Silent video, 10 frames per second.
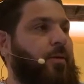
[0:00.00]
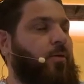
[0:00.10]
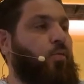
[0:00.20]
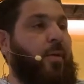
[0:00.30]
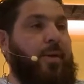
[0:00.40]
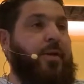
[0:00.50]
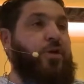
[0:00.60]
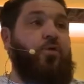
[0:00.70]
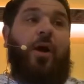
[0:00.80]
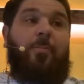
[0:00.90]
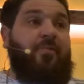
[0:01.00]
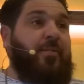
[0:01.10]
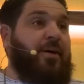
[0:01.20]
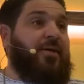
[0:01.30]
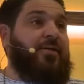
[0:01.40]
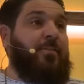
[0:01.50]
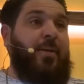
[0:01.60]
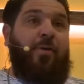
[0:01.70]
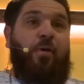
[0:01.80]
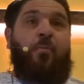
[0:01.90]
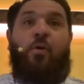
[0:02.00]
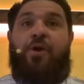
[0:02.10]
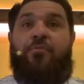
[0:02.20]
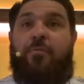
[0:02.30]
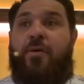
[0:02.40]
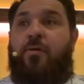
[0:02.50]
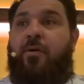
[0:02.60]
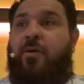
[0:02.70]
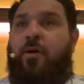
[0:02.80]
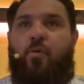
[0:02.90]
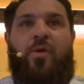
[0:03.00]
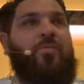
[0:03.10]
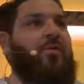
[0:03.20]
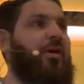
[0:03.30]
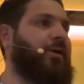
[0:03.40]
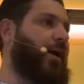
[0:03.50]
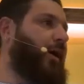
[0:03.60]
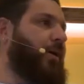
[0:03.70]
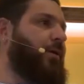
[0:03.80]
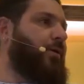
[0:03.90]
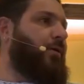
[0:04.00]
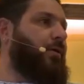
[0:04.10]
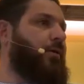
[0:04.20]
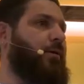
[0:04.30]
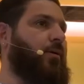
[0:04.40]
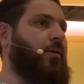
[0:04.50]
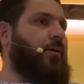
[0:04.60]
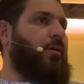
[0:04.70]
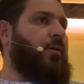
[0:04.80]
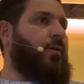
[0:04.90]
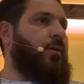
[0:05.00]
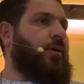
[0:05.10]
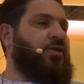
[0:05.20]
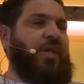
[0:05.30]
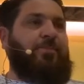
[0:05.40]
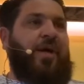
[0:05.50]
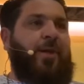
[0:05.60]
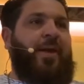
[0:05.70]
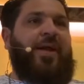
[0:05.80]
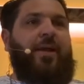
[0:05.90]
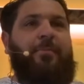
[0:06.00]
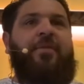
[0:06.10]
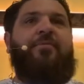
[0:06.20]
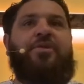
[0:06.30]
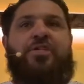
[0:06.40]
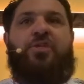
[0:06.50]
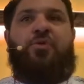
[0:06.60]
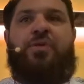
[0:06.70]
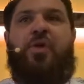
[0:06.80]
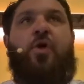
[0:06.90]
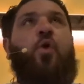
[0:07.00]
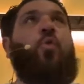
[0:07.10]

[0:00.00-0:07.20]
Women, you come from us. Men, we're born from you. We belong to God. Stop trying to make it a me versus you deal.